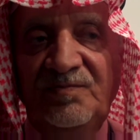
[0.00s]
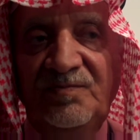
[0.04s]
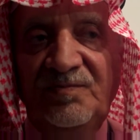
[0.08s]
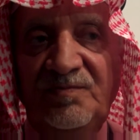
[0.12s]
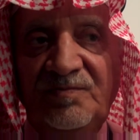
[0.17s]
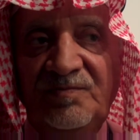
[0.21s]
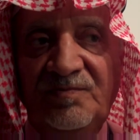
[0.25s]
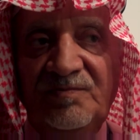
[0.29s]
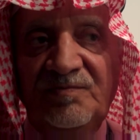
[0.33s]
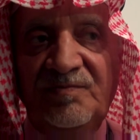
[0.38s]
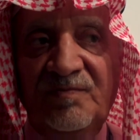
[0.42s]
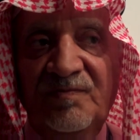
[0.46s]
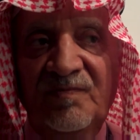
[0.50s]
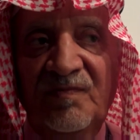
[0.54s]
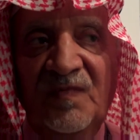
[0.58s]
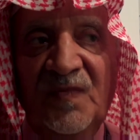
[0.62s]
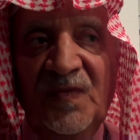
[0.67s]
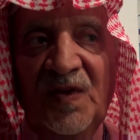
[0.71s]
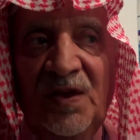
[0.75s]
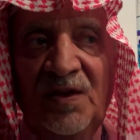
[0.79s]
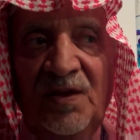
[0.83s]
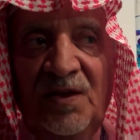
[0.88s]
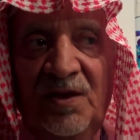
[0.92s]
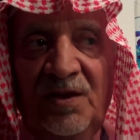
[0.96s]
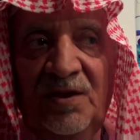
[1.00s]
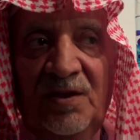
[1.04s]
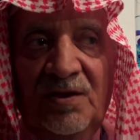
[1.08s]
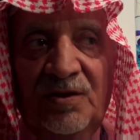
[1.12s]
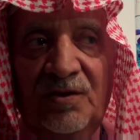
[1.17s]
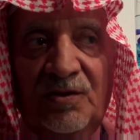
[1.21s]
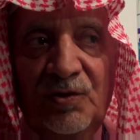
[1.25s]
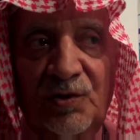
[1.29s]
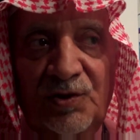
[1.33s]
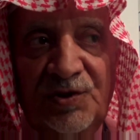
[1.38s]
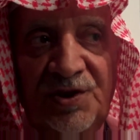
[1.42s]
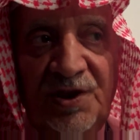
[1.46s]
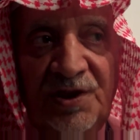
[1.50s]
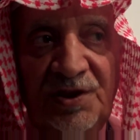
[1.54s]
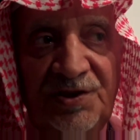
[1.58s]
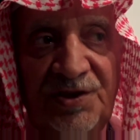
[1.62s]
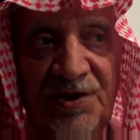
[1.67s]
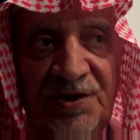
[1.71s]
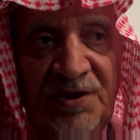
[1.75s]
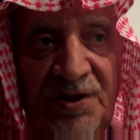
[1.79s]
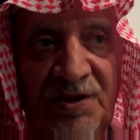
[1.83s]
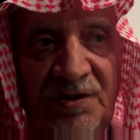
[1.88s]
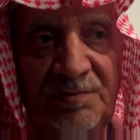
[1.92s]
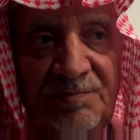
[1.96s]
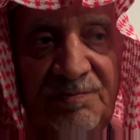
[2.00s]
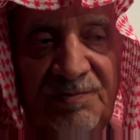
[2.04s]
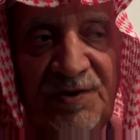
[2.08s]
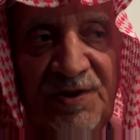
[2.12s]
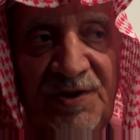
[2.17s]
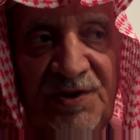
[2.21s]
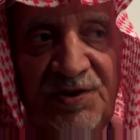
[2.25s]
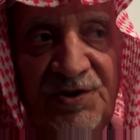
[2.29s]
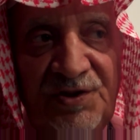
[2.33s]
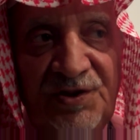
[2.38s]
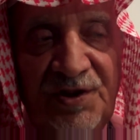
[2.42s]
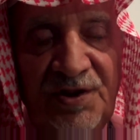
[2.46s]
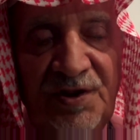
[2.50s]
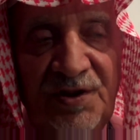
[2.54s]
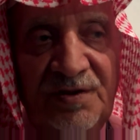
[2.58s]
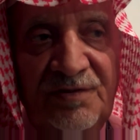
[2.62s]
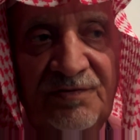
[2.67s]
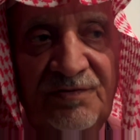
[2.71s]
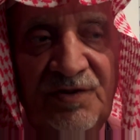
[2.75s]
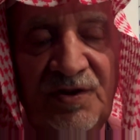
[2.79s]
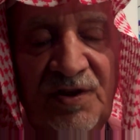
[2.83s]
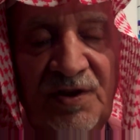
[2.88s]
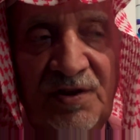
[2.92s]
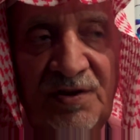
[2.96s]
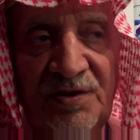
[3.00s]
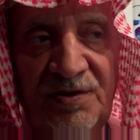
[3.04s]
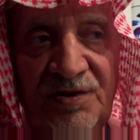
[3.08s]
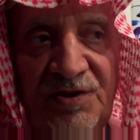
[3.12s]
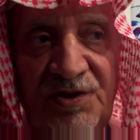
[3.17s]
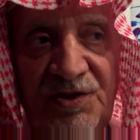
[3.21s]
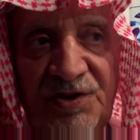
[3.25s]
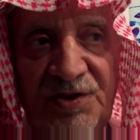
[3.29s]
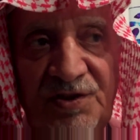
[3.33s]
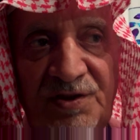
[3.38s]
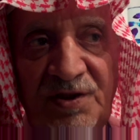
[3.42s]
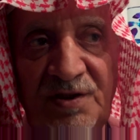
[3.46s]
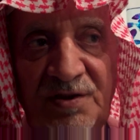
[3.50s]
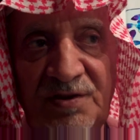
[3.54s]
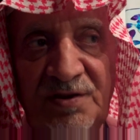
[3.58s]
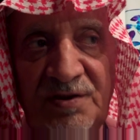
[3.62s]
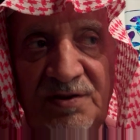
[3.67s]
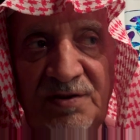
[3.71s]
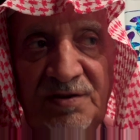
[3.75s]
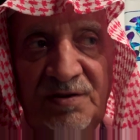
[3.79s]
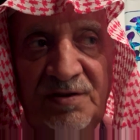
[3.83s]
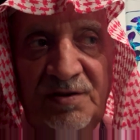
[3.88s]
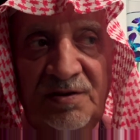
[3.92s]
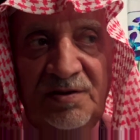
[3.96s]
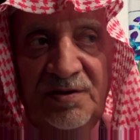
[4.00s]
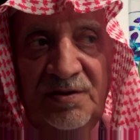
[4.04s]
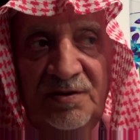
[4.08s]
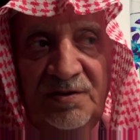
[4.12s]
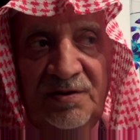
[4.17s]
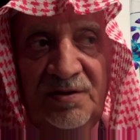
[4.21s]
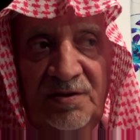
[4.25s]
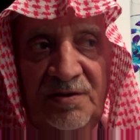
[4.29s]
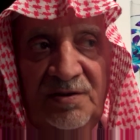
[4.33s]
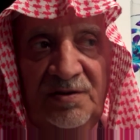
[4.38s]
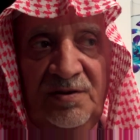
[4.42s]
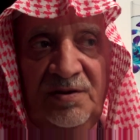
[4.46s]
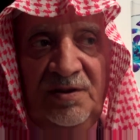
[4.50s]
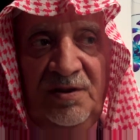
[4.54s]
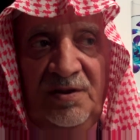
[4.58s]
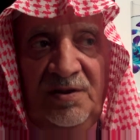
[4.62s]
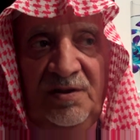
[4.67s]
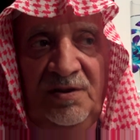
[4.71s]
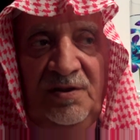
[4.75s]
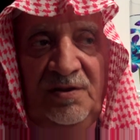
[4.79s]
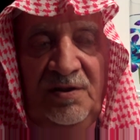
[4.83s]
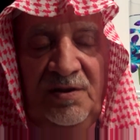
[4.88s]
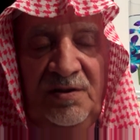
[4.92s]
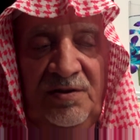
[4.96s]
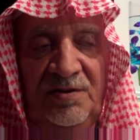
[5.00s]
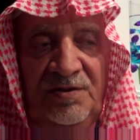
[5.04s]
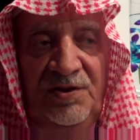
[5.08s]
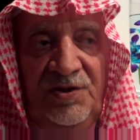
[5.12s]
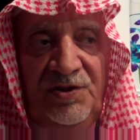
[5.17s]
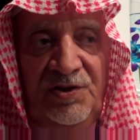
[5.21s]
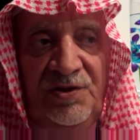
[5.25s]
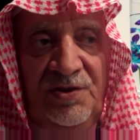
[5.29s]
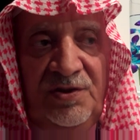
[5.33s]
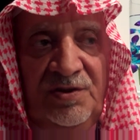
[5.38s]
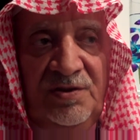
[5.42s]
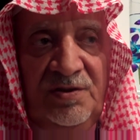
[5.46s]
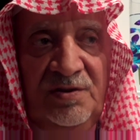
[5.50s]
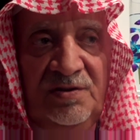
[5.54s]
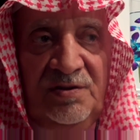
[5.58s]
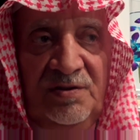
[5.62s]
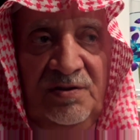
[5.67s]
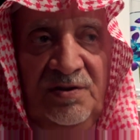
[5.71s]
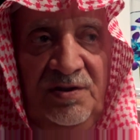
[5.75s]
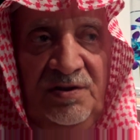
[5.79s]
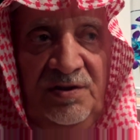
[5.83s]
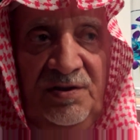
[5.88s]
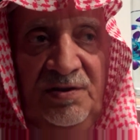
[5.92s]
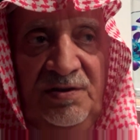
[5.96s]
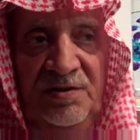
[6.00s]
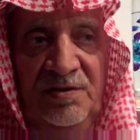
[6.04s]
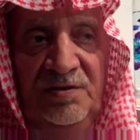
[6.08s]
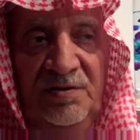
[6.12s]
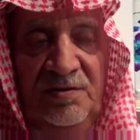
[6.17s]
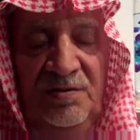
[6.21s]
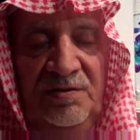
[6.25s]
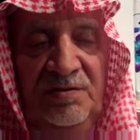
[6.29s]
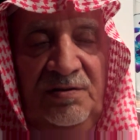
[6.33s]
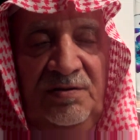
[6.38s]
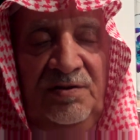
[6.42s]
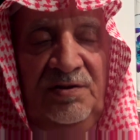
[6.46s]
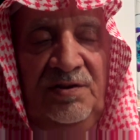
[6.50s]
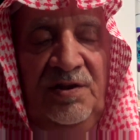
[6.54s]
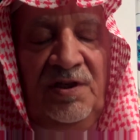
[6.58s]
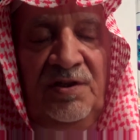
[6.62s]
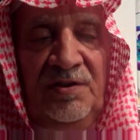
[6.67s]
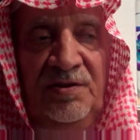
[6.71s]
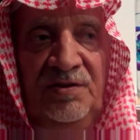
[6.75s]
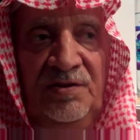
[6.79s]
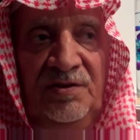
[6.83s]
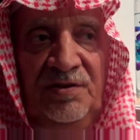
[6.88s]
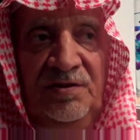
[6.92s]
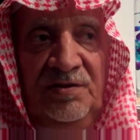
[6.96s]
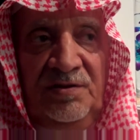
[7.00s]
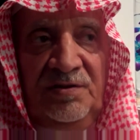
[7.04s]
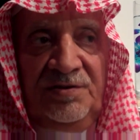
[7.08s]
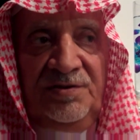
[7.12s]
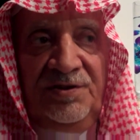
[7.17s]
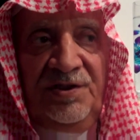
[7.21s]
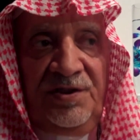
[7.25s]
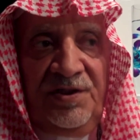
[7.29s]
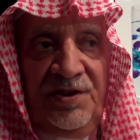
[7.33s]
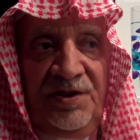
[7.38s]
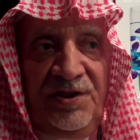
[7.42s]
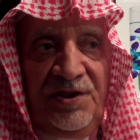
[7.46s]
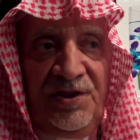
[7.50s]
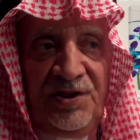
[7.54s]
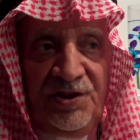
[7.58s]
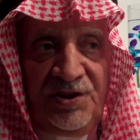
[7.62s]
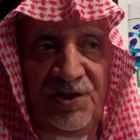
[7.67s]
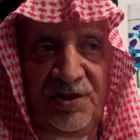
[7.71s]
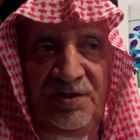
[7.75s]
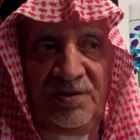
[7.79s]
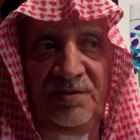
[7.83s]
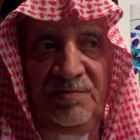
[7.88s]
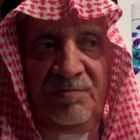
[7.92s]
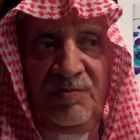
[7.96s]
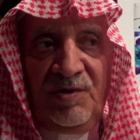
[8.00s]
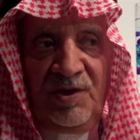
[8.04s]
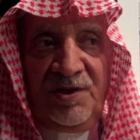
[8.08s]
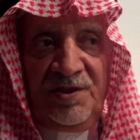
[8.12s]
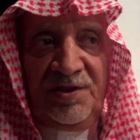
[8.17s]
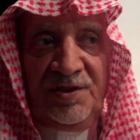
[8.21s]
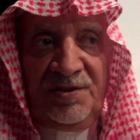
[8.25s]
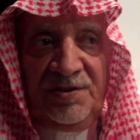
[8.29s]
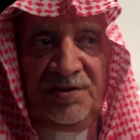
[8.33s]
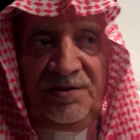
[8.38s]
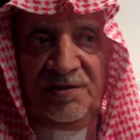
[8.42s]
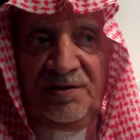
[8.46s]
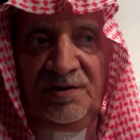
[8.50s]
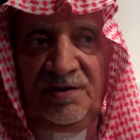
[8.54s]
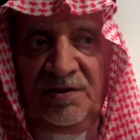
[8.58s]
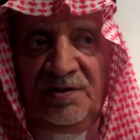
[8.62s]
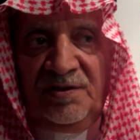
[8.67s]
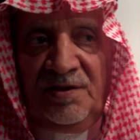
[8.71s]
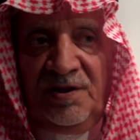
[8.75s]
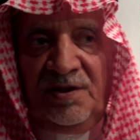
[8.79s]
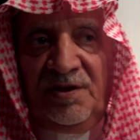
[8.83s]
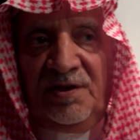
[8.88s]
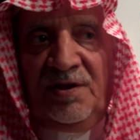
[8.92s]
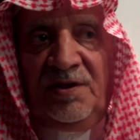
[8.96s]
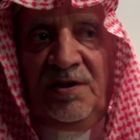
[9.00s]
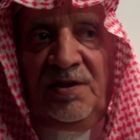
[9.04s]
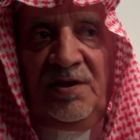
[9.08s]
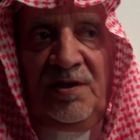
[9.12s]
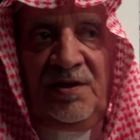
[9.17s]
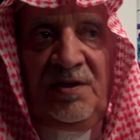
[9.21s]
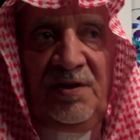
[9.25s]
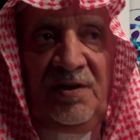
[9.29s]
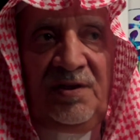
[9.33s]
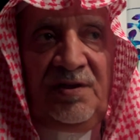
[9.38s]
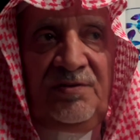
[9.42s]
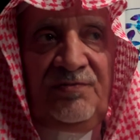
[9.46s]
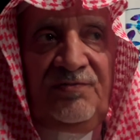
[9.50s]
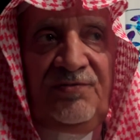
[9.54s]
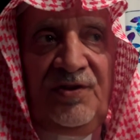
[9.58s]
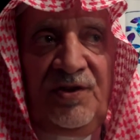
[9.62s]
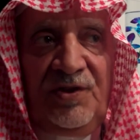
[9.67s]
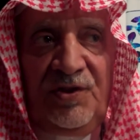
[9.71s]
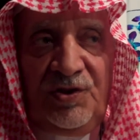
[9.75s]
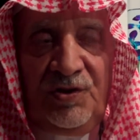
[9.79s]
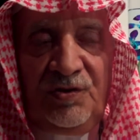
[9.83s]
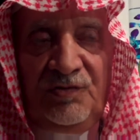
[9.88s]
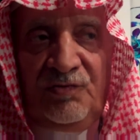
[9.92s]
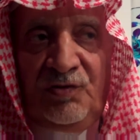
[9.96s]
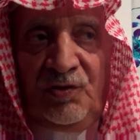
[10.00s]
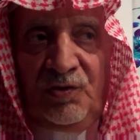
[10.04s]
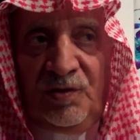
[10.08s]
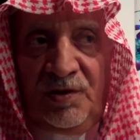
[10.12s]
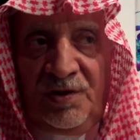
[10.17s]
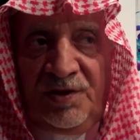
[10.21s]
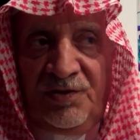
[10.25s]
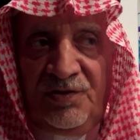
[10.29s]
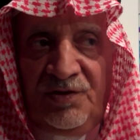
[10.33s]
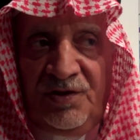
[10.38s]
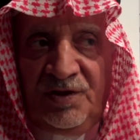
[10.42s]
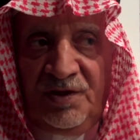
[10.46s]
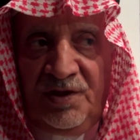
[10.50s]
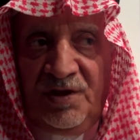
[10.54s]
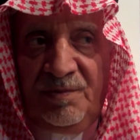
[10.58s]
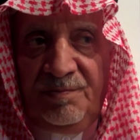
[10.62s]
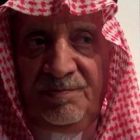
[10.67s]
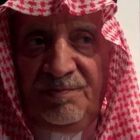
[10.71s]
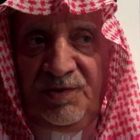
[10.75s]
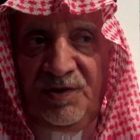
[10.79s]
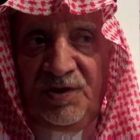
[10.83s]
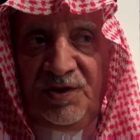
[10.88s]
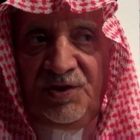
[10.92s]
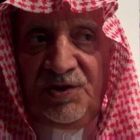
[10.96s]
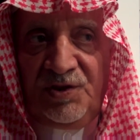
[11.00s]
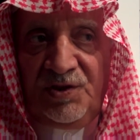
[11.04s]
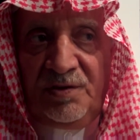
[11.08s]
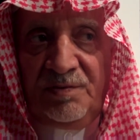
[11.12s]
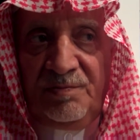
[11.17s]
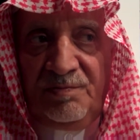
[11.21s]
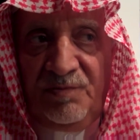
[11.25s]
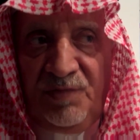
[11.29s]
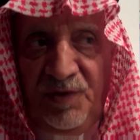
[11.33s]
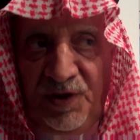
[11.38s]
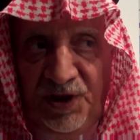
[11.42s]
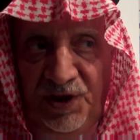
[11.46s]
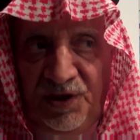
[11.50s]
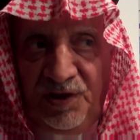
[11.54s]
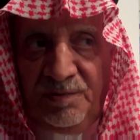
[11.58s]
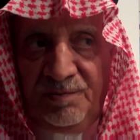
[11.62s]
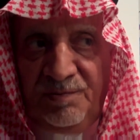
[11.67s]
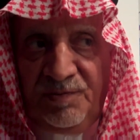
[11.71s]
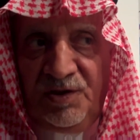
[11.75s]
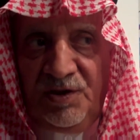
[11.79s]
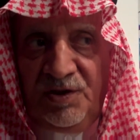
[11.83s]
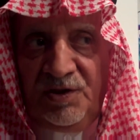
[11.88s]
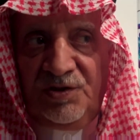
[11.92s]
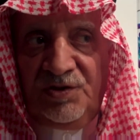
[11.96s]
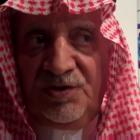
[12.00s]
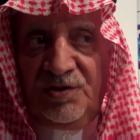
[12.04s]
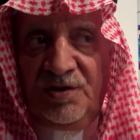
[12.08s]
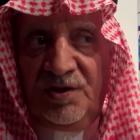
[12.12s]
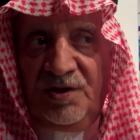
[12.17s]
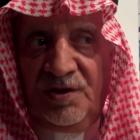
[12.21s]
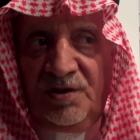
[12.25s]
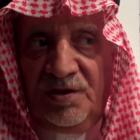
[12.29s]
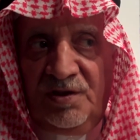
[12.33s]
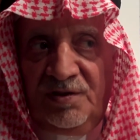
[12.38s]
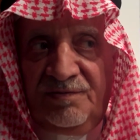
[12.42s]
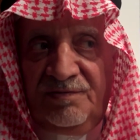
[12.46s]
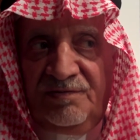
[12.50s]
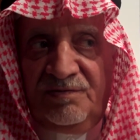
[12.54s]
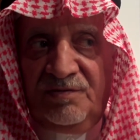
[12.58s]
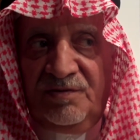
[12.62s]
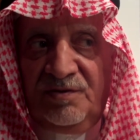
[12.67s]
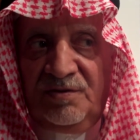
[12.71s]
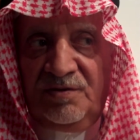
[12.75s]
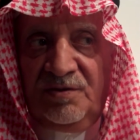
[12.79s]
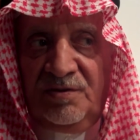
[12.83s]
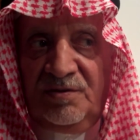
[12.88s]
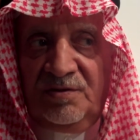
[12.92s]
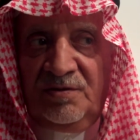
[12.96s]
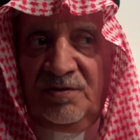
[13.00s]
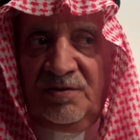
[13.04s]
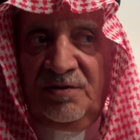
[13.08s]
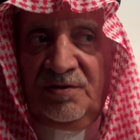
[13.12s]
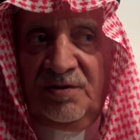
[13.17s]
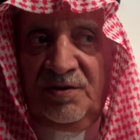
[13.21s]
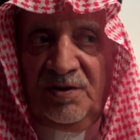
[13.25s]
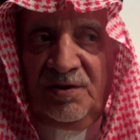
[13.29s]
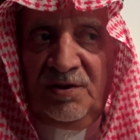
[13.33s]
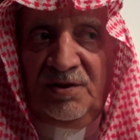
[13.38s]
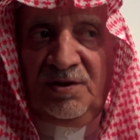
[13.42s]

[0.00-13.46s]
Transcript: Saudi youth? The construction companies serve uh, this, uh, this uh, young uh, generation by uh, first of all in the companies, in big companies they have uh,